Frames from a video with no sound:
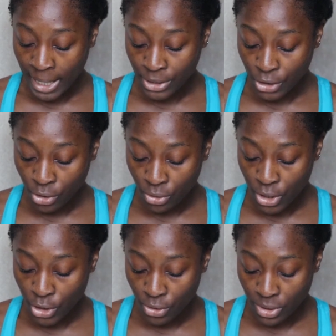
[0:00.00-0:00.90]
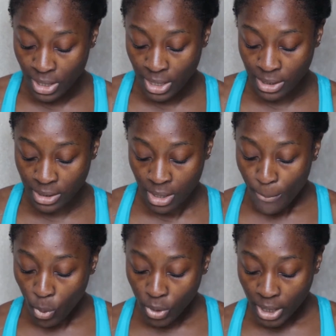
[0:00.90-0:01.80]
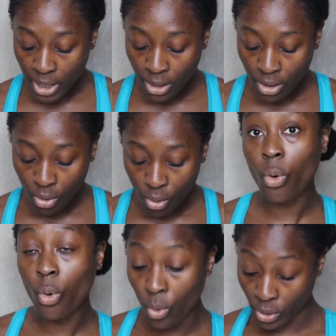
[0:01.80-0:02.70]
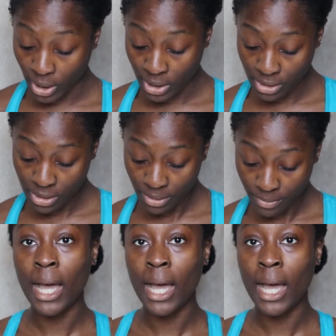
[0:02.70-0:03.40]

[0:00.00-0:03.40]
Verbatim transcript: and you can use this morning or night.